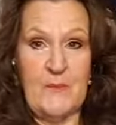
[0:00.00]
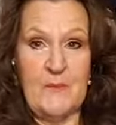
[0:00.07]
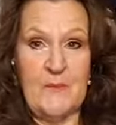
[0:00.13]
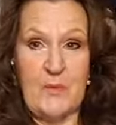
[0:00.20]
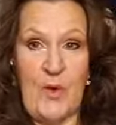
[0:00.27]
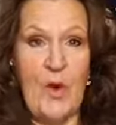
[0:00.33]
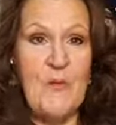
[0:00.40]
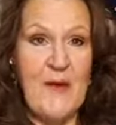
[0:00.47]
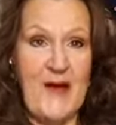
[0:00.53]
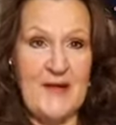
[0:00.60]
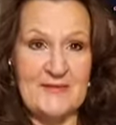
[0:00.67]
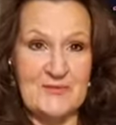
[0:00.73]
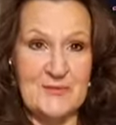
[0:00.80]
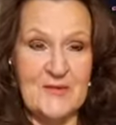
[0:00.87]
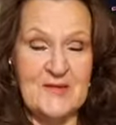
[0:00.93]

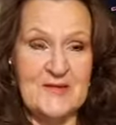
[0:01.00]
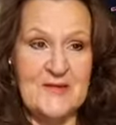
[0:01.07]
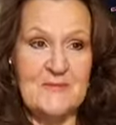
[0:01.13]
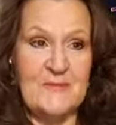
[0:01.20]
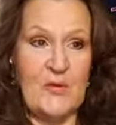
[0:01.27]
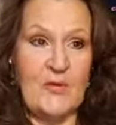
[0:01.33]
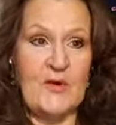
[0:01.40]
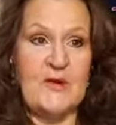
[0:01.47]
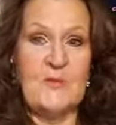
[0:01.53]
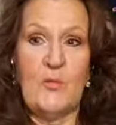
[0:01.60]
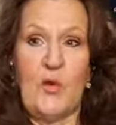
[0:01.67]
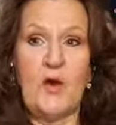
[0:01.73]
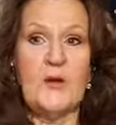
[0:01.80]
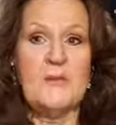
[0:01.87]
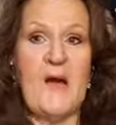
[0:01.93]
robots, really, boring
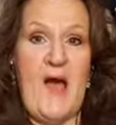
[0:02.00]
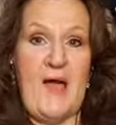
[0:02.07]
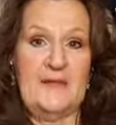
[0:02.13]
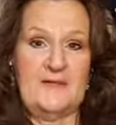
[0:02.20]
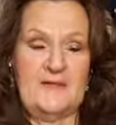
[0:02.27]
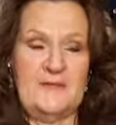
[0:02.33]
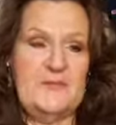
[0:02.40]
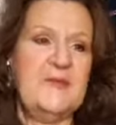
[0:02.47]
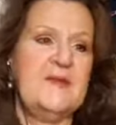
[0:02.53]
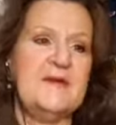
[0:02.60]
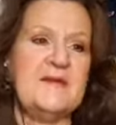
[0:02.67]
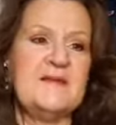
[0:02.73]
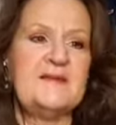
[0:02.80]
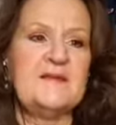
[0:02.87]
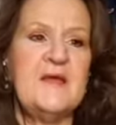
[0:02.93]
work bots,
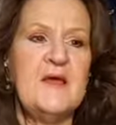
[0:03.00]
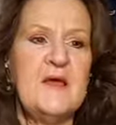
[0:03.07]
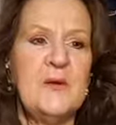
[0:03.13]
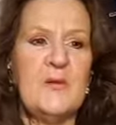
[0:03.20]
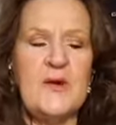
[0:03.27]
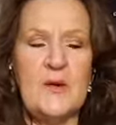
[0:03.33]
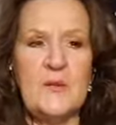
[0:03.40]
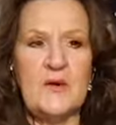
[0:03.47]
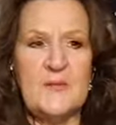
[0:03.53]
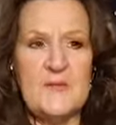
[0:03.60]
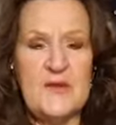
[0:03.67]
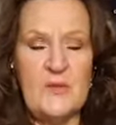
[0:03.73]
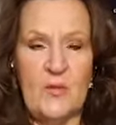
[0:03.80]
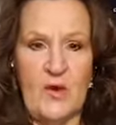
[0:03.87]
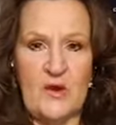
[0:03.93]
because we don't want to
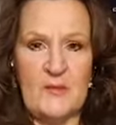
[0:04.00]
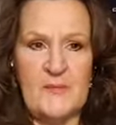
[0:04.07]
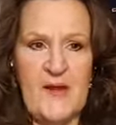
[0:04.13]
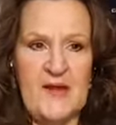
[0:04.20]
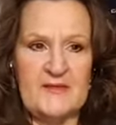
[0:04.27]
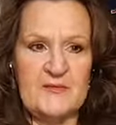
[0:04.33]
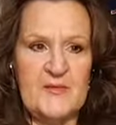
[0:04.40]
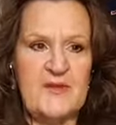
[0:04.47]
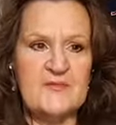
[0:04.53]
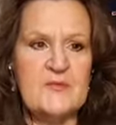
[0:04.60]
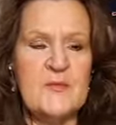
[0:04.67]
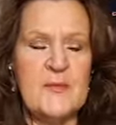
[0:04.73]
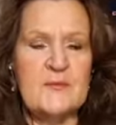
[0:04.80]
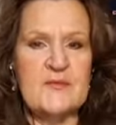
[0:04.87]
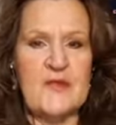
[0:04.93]
be work bots. We have to
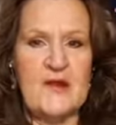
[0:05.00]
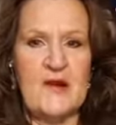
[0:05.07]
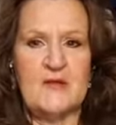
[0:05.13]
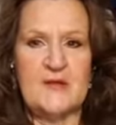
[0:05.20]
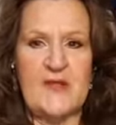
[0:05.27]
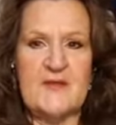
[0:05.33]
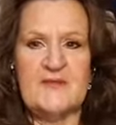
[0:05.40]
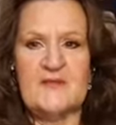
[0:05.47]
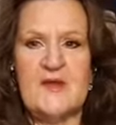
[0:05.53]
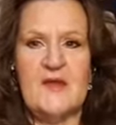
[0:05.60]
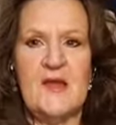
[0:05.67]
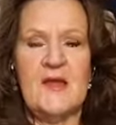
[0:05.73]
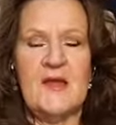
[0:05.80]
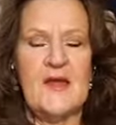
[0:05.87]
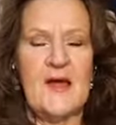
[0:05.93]
remember that our life's
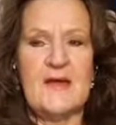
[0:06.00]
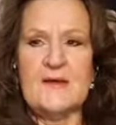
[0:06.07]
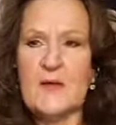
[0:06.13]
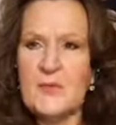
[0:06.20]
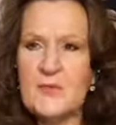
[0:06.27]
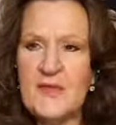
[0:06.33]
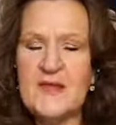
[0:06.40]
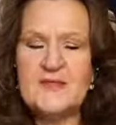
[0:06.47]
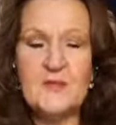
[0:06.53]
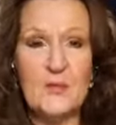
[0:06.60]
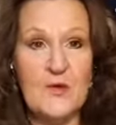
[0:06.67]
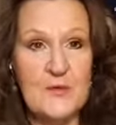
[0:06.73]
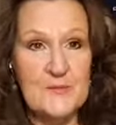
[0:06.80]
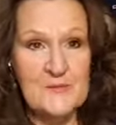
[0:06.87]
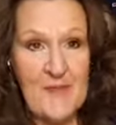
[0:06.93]
I don't like the
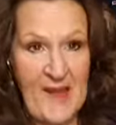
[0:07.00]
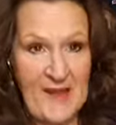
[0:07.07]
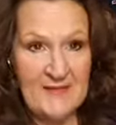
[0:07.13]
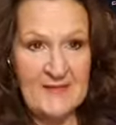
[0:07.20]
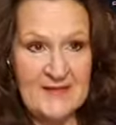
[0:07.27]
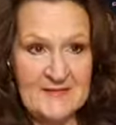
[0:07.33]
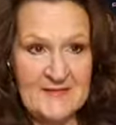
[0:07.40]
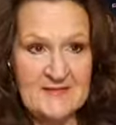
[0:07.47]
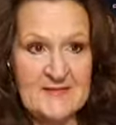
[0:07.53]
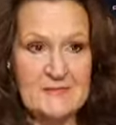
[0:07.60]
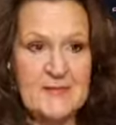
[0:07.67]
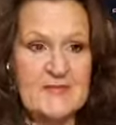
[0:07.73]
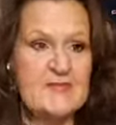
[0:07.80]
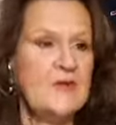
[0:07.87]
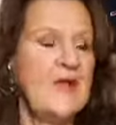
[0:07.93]
word balance,
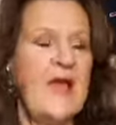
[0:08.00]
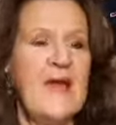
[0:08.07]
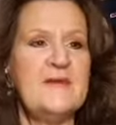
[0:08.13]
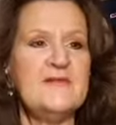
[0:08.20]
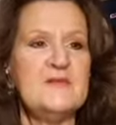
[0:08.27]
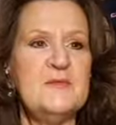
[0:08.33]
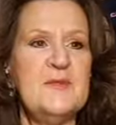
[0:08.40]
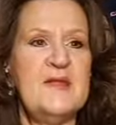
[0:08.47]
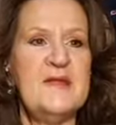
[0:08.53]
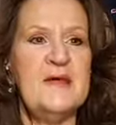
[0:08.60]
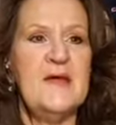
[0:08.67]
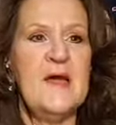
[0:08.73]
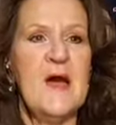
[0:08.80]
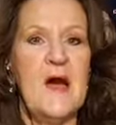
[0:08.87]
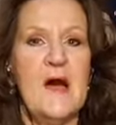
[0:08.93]
but there has to be
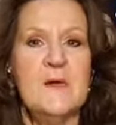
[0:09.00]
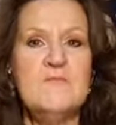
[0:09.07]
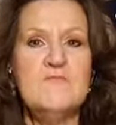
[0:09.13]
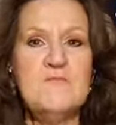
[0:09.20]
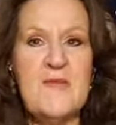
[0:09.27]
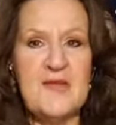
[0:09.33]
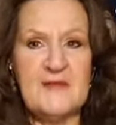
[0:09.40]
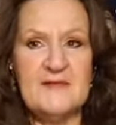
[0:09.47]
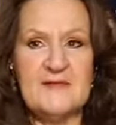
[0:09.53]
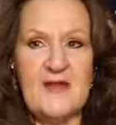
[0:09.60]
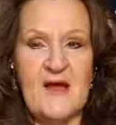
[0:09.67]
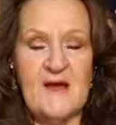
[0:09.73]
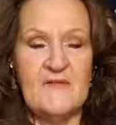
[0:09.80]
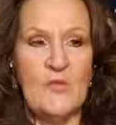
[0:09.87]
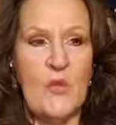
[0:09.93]
a mix
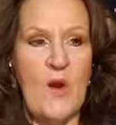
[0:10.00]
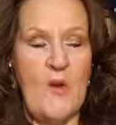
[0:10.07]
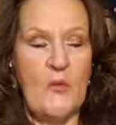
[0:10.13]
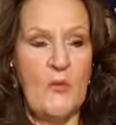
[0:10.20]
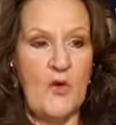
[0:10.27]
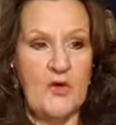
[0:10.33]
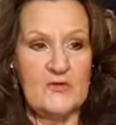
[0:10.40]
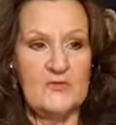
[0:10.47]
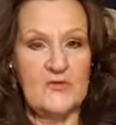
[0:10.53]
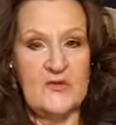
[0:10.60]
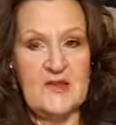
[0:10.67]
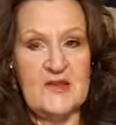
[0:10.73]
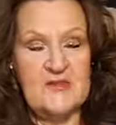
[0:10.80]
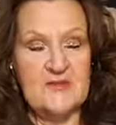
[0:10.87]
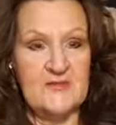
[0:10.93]
of what works
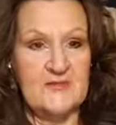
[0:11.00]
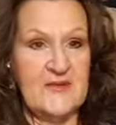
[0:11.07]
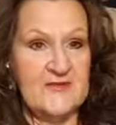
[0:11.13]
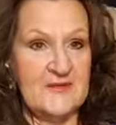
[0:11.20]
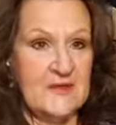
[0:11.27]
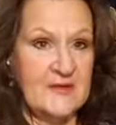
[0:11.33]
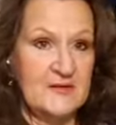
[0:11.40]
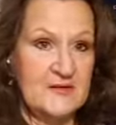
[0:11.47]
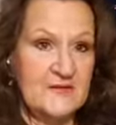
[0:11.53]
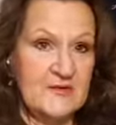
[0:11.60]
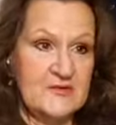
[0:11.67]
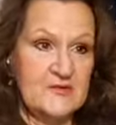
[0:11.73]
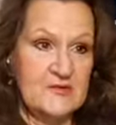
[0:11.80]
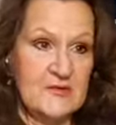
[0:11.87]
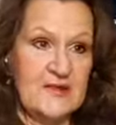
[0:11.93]
for each of us
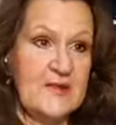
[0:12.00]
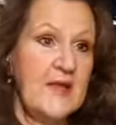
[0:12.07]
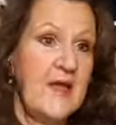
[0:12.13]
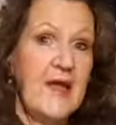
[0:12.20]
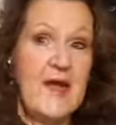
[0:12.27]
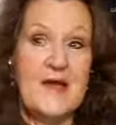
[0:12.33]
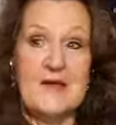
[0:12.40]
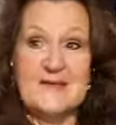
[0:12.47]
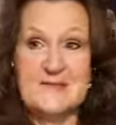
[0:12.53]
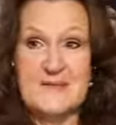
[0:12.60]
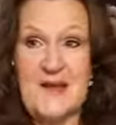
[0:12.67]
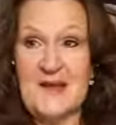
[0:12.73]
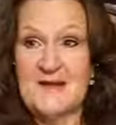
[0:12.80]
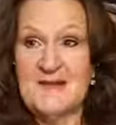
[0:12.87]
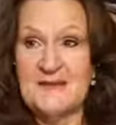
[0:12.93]
individually. To
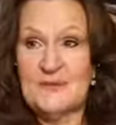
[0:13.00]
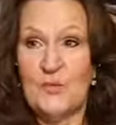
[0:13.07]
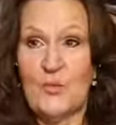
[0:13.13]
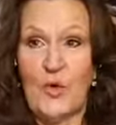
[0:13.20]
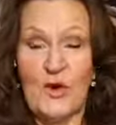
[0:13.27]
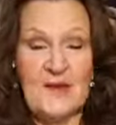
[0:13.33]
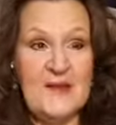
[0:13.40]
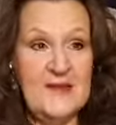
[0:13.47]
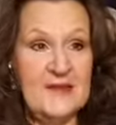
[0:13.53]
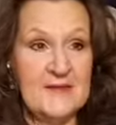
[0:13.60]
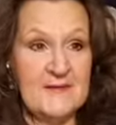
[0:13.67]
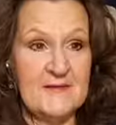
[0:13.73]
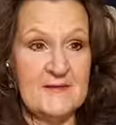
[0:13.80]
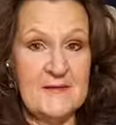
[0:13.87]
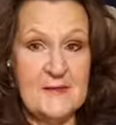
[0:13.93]
be honest, working
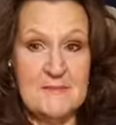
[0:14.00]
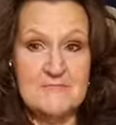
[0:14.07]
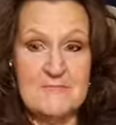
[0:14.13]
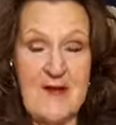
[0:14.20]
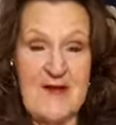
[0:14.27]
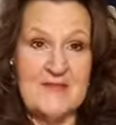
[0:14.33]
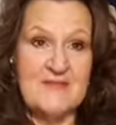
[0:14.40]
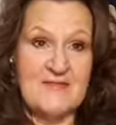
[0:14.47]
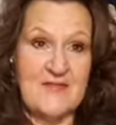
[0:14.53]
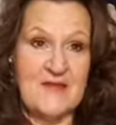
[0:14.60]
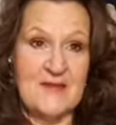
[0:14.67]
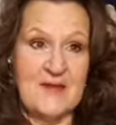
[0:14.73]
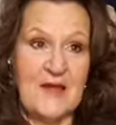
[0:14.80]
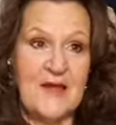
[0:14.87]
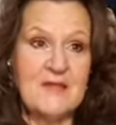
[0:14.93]
is my
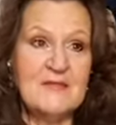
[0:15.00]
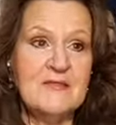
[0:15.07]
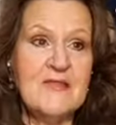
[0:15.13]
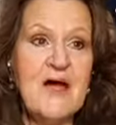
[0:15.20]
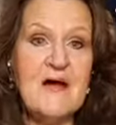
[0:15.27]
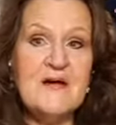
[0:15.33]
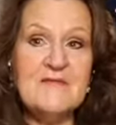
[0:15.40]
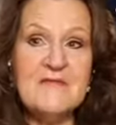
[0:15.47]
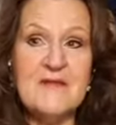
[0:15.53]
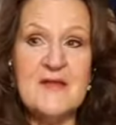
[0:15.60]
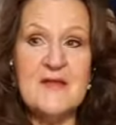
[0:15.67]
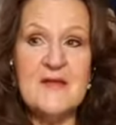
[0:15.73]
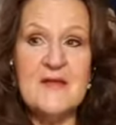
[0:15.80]
thing. I love